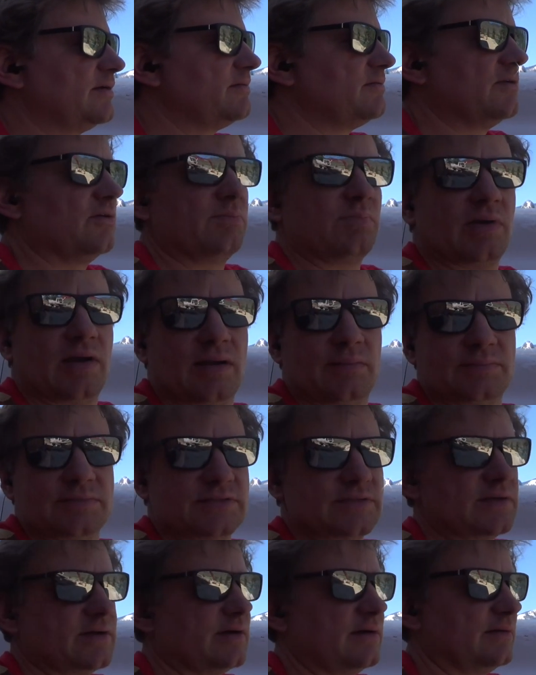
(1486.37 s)
No problems
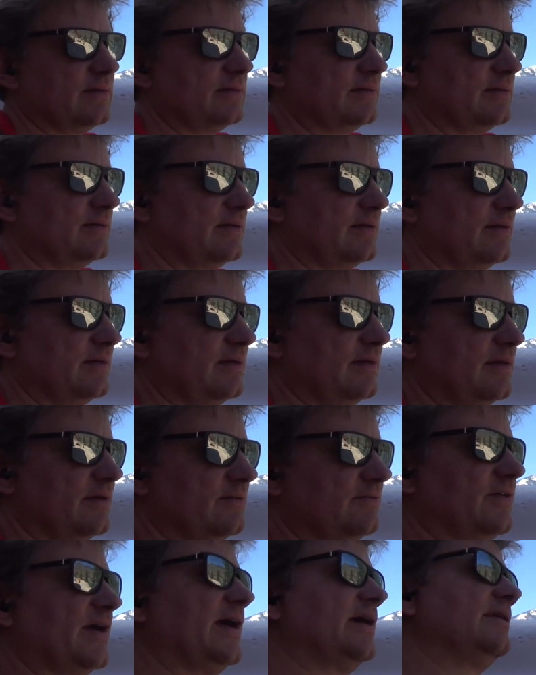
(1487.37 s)
at all.
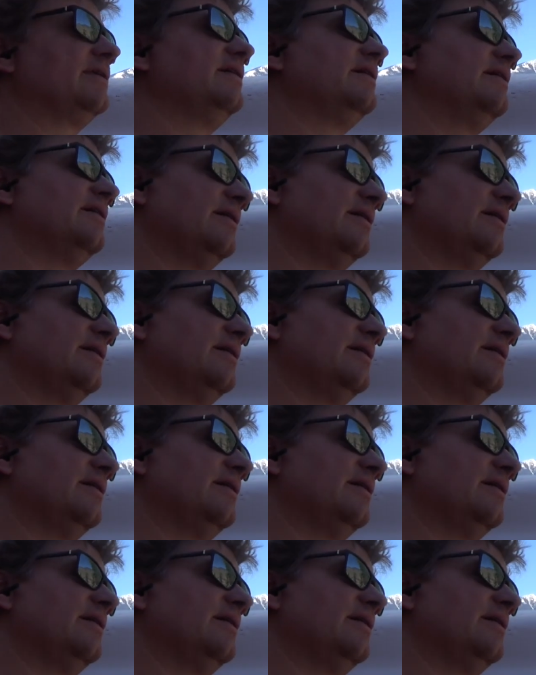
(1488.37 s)
In fact,